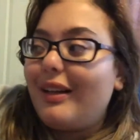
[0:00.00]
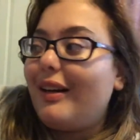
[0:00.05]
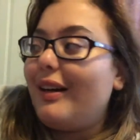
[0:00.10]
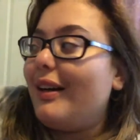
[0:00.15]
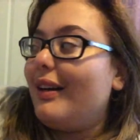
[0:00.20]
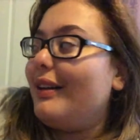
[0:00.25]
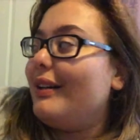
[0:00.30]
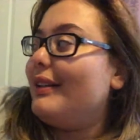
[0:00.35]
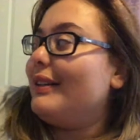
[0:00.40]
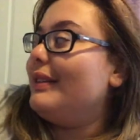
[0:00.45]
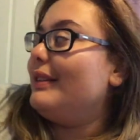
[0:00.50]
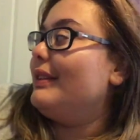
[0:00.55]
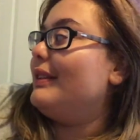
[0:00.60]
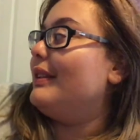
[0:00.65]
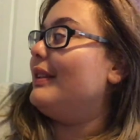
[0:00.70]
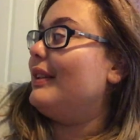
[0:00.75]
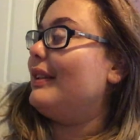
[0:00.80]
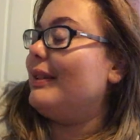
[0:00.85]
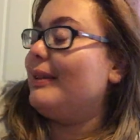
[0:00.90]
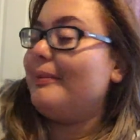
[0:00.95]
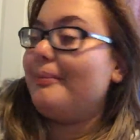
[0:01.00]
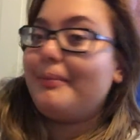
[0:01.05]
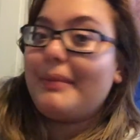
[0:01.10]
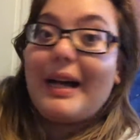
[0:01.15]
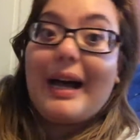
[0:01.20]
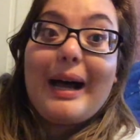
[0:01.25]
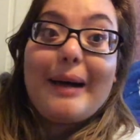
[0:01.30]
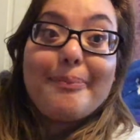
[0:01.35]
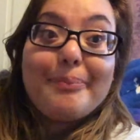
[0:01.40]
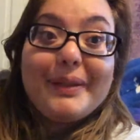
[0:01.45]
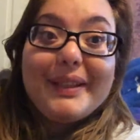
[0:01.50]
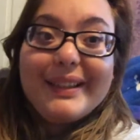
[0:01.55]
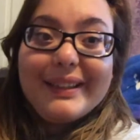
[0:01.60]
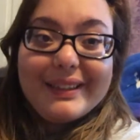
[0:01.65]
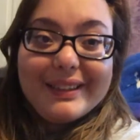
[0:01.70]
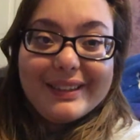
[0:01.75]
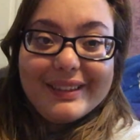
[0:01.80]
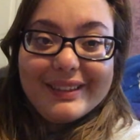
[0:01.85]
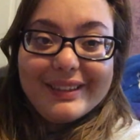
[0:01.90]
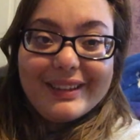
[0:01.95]
I am
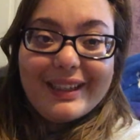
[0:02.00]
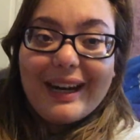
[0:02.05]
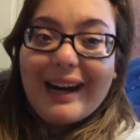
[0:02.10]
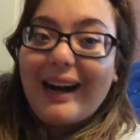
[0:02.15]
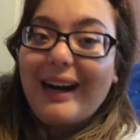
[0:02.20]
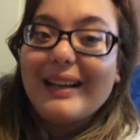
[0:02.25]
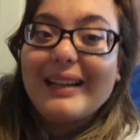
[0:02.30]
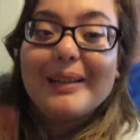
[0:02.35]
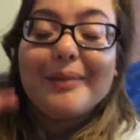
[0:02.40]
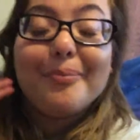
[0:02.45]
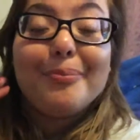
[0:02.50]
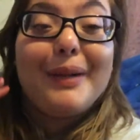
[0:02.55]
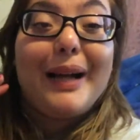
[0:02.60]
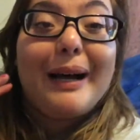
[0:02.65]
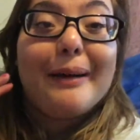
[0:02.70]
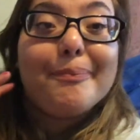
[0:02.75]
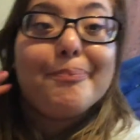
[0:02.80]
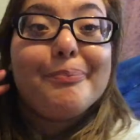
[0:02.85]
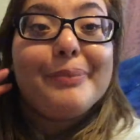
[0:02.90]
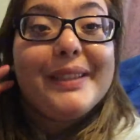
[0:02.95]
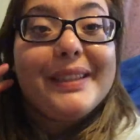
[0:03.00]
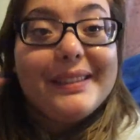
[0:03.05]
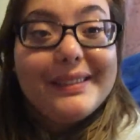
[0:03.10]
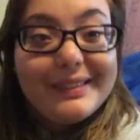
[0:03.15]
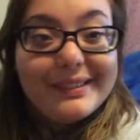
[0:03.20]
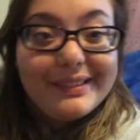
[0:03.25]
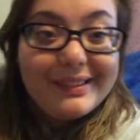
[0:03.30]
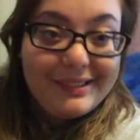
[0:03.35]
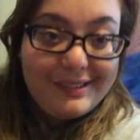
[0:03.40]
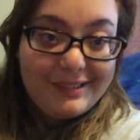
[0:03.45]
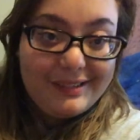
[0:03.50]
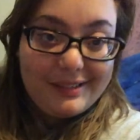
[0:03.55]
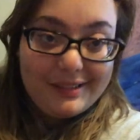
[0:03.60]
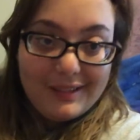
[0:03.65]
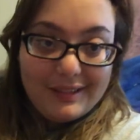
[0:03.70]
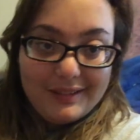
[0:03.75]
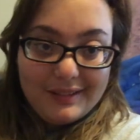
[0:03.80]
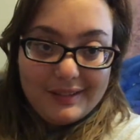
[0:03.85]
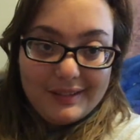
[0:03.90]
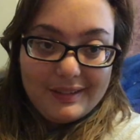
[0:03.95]
happy. I am at peace.
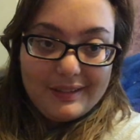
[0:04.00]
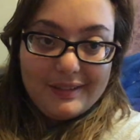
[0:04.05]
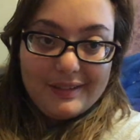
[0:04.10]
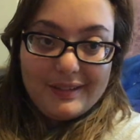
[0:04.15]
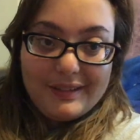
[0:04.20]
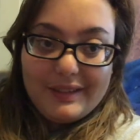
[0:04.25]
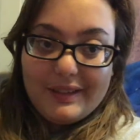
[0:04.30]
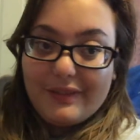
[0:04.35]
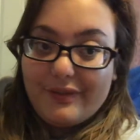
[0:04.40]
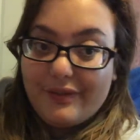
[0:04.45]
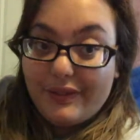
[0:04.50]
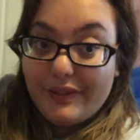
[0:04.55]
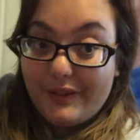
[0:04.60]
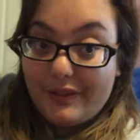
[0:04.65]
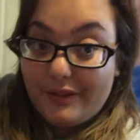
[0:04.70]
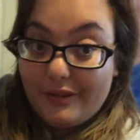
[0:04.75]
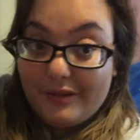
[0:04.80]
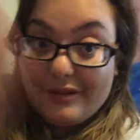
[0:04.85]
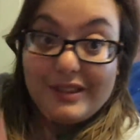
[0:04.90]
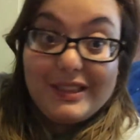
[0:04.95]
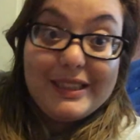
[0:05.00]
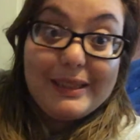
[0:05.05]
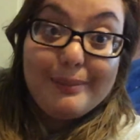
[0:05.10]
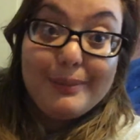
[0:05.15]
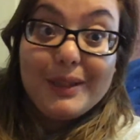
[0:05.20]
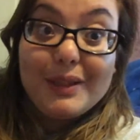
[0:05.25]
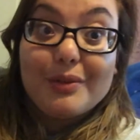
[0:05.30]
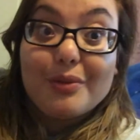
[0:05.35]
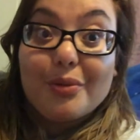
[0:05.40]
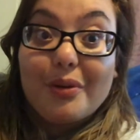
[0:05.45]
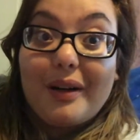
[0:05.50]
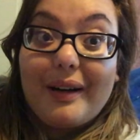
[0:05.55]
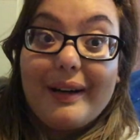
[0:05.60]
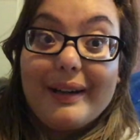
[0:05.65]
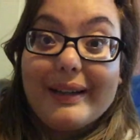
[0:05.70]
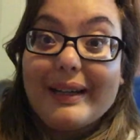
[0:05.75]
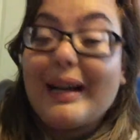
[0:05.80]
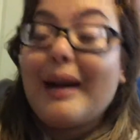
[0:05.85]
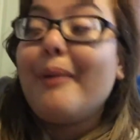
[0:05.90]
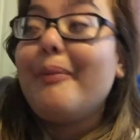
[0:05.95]
Even though you see me
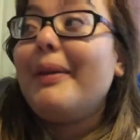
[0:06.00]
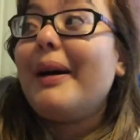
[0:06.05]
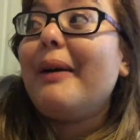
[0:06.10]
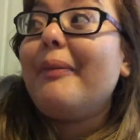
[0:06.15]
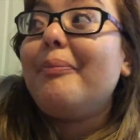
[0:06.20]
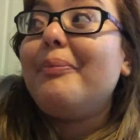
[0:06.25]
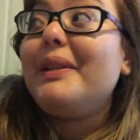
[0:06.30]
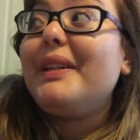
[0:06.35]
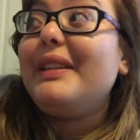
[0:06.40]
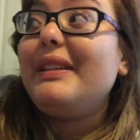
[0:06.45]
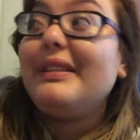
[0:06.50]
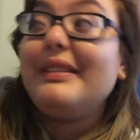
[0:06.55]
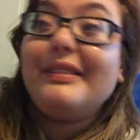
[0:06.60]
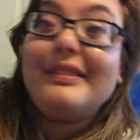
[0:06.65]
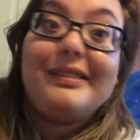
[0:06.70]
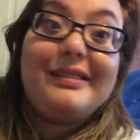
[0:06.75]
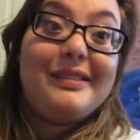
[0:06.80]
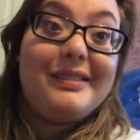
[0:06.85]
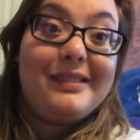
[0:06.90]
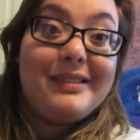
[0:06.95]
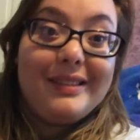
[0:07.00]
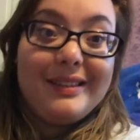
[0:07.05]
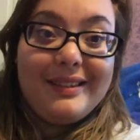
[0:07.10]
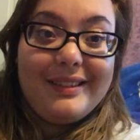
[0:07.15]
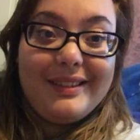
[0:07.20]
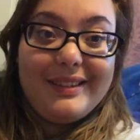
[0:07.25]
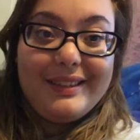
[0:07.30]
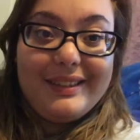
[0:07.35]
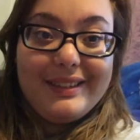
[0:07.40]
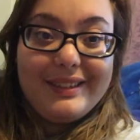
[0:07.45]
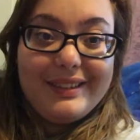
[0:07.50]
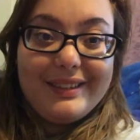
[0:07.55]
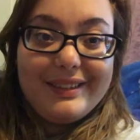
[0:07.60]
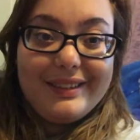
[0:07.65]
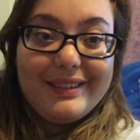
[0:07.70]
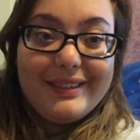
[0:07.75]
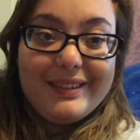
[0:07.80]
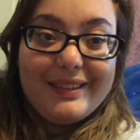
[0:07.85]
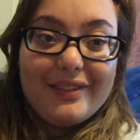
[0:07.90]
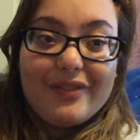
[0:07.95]
crying, I'm at peace.
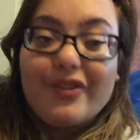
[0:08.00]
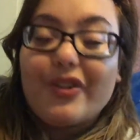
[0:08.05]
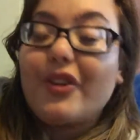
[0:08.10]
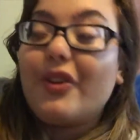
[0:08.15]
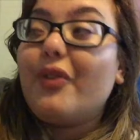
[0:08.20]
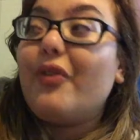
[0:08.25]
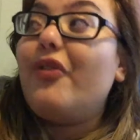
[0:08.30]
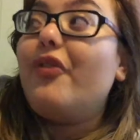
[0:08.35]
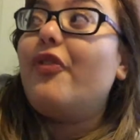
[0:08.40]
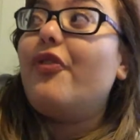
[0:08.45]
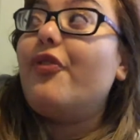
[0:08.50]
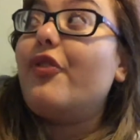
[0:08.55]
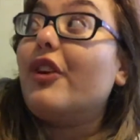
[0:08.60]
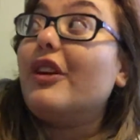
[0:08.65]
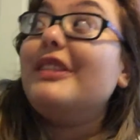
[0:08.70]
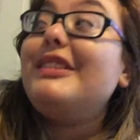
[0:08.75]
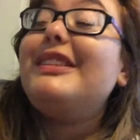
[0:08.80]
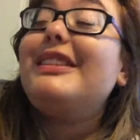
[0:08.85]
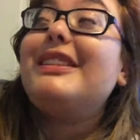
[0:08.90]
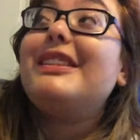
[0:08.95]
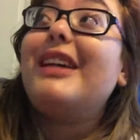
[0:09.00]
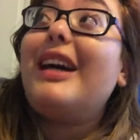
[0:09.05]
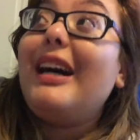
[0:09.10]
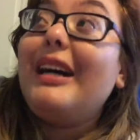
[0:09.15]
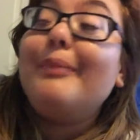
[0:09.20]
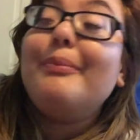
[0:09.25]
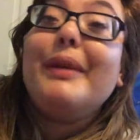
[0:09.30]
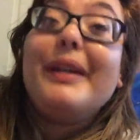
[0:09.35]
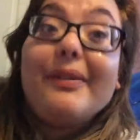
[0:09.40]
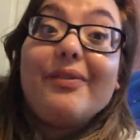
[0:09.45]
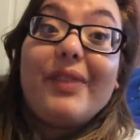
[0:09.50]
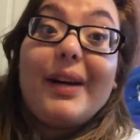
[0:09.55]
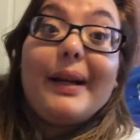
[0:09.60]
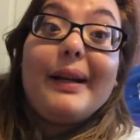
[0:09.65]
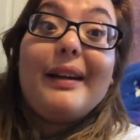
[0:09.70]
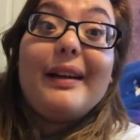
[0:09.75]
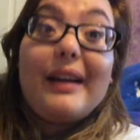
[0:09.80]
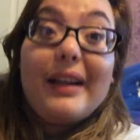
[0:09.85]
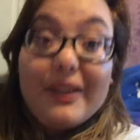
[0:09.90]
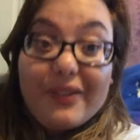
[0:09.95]
For the first time in my
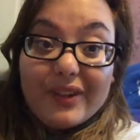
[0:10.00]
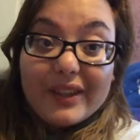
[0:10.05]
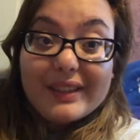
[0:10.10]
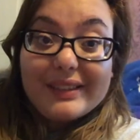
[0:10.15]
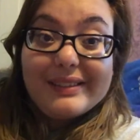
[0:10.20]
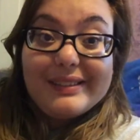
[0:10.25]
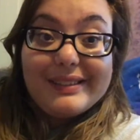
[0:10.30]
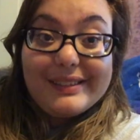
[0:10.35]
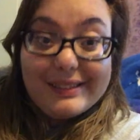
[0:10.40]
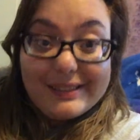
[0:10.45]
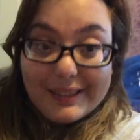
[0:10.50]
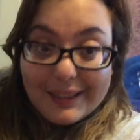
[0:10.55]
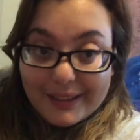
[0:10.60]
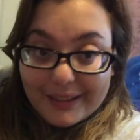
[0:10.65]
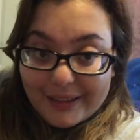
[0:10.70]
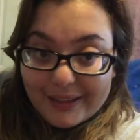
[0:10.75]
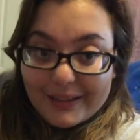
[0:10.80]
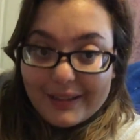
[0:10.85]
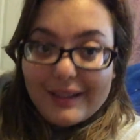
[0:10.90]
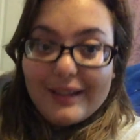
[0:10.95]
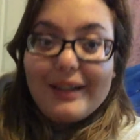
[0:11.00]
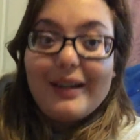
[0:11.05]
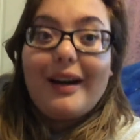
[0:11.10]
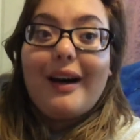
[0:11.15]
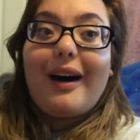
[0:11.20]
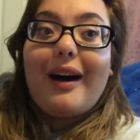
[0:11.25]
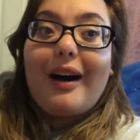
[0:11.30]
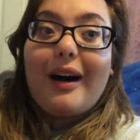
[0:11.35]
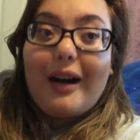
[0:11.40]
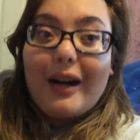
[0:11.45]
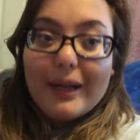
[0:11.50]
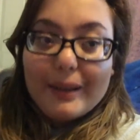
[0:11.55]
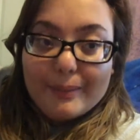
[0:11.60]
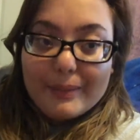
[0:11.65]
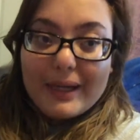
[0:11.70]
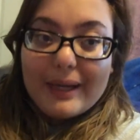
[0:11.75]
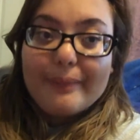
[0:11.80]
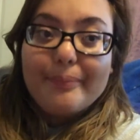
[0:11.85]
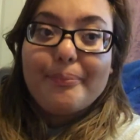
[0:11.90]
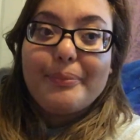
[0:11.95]
life, I can say I'm
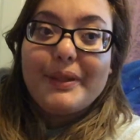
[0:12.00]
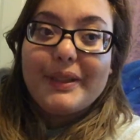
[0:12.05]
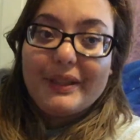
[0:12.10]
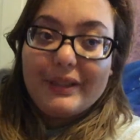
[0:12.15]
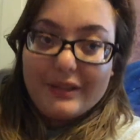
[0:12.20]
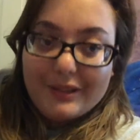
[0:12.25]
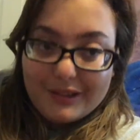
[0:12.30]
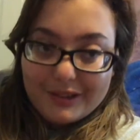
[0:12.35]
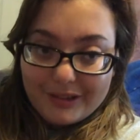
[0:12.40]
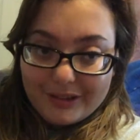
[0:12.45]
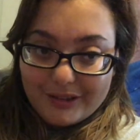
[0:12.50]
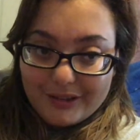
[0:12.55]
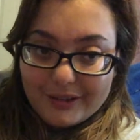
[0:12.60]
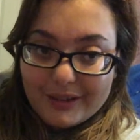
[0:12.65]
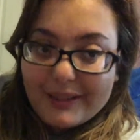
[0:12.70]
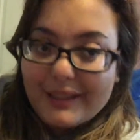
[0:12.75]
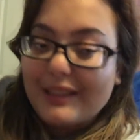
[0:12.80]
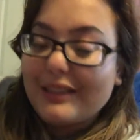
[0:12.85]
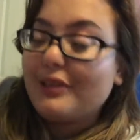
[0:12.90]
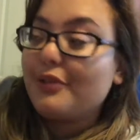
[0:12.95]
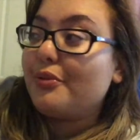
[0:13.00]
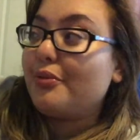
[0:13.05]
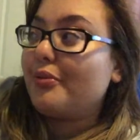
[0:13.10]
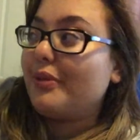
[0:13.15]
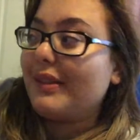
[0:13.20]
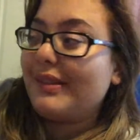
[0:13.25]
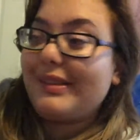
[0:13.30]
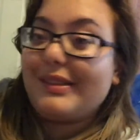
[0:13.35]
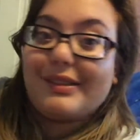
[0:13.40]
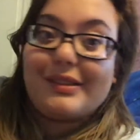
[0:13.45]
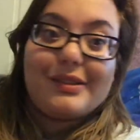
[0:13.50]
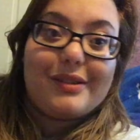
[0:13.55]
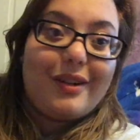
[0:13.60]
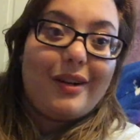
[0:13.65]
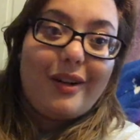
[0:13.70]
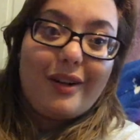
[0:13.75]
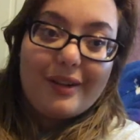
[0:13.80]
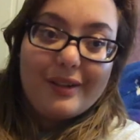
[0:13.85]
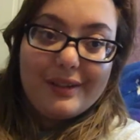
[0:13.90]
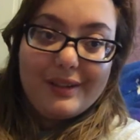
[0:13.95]
at peace and I trust
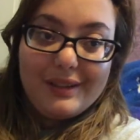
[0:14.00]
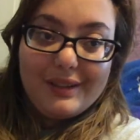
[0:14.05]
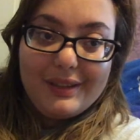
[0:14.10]
God.